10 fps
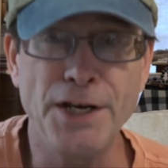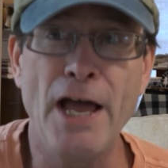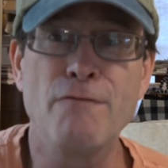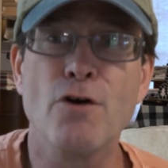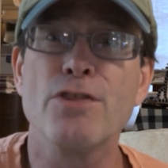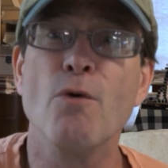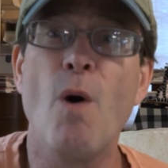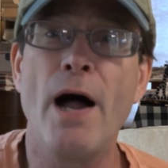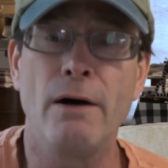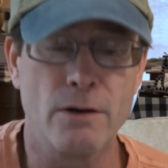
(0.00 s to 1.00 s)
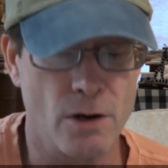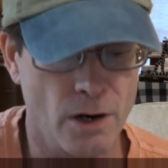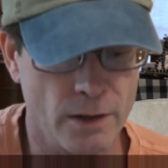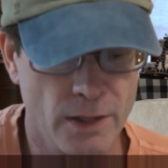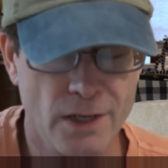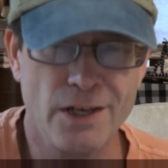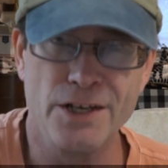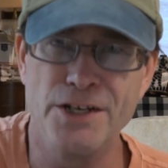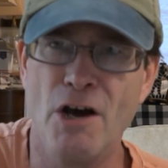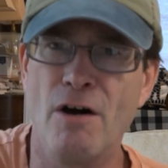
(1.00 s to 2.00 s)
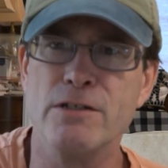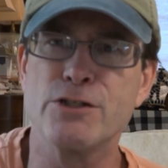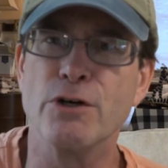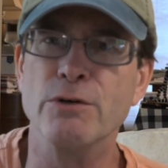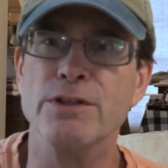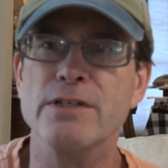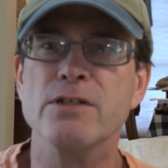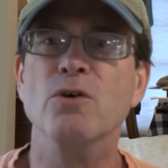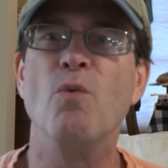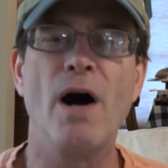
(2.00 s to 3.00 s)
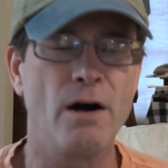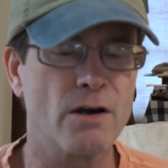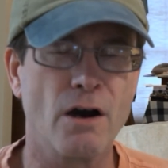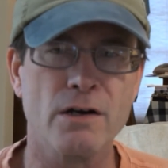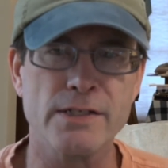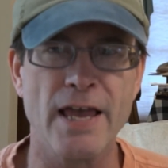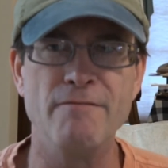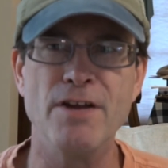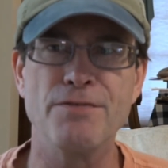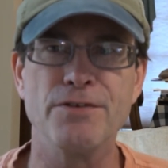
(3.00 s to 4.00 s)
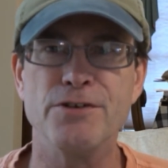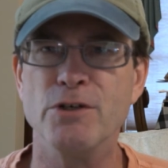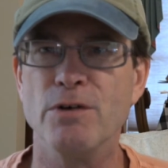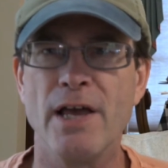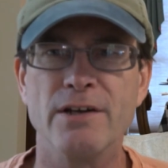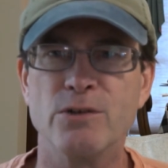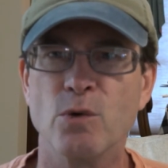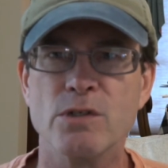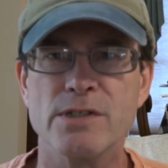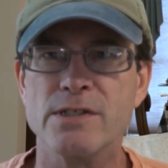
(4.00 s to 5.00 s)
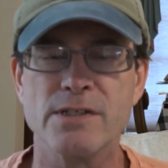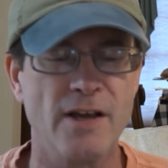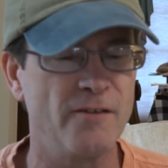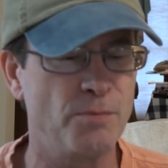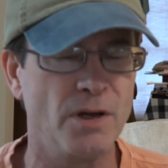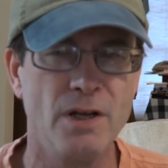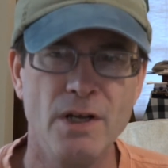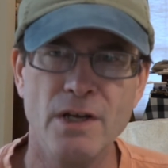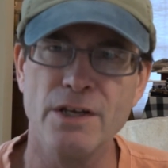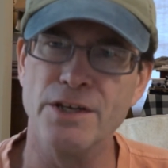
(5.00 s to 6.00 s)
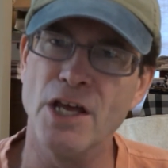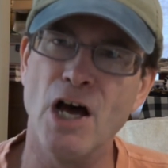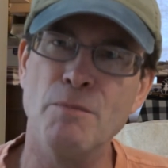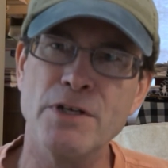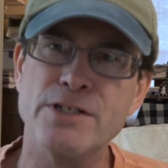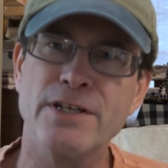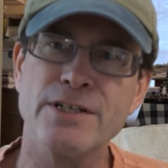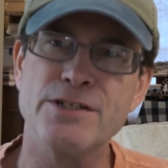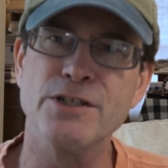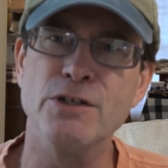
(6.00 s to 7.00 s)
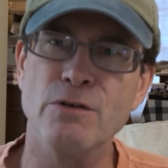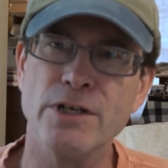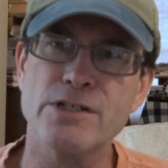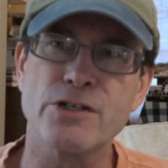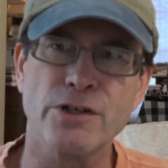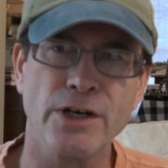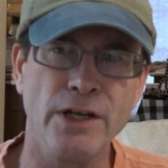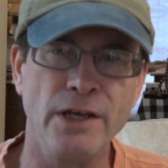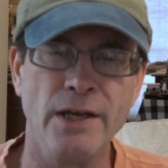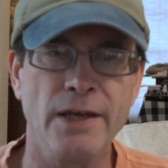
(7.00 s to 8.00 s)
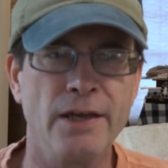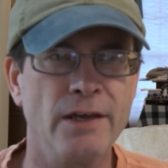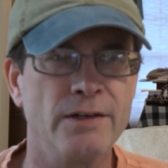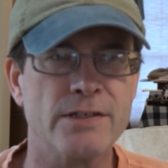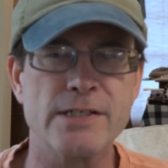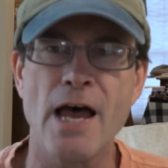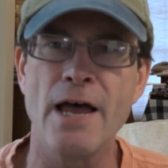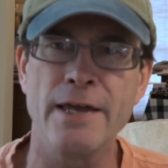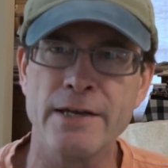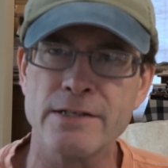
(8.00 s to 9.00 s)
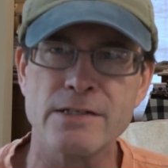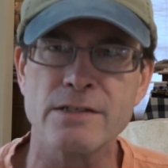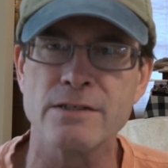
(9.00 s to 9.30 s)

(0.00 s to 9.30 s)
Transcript: Now for the wild card. You know, I always throw in these little wild cards. I have nothing to do with outdoorsy stuff, but you know, I'm into history and science